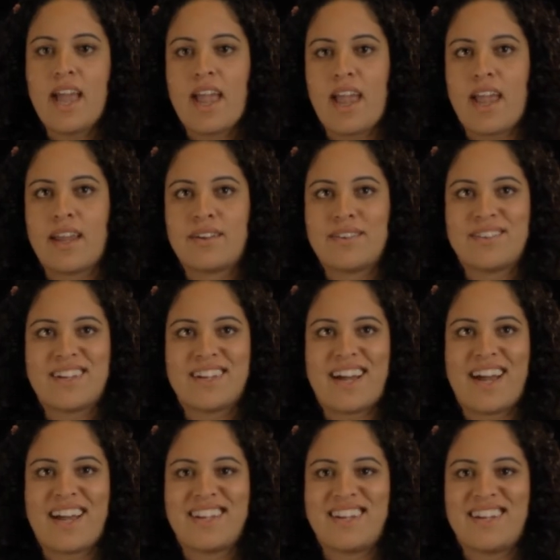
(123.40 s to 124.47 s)
and
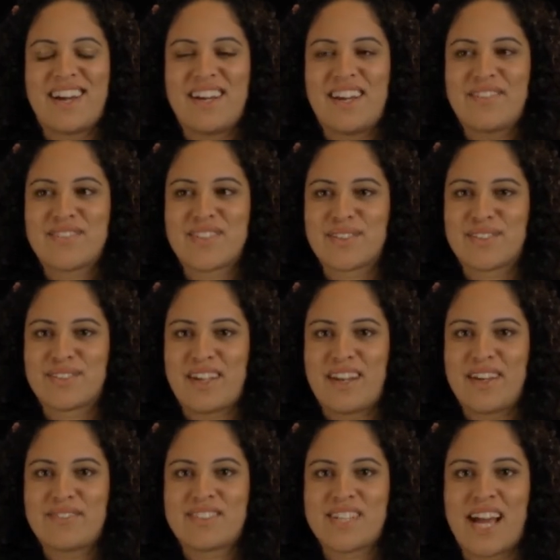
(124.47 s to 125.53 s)
I loved it because I
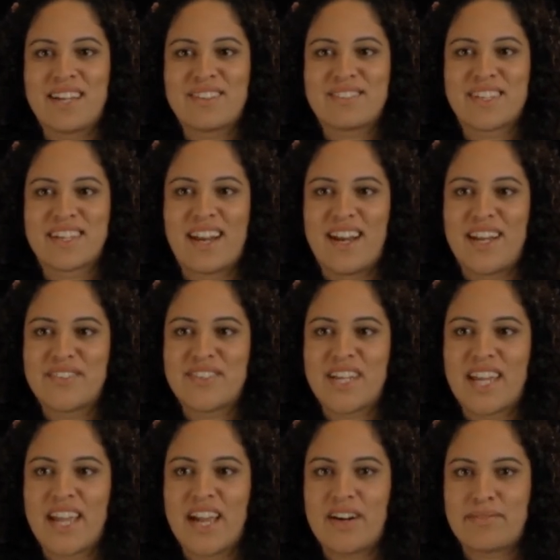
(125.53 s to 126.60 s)
loved dancing and I loved
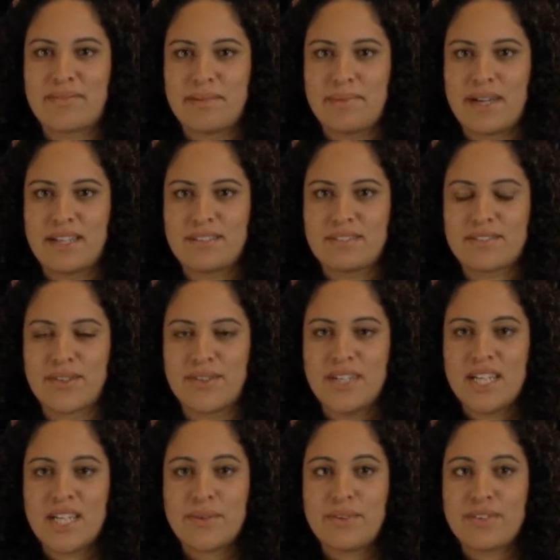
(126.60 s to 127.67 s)
hanging out with my mates, so
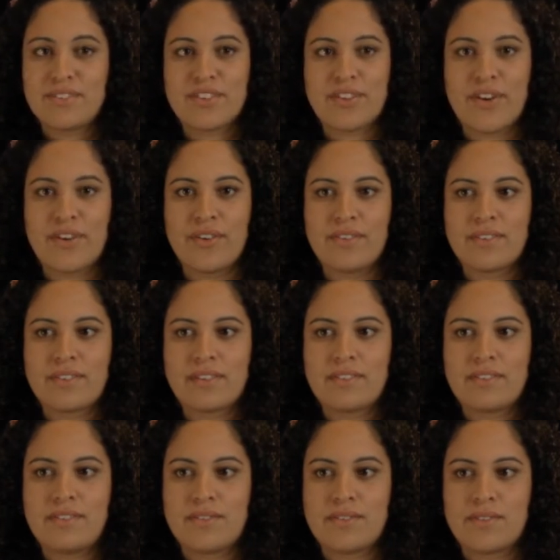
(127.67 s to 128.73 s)
we used to go
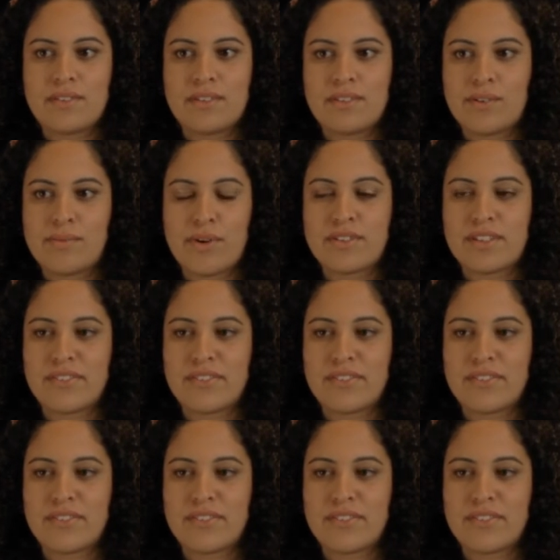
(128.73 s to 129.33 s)
almost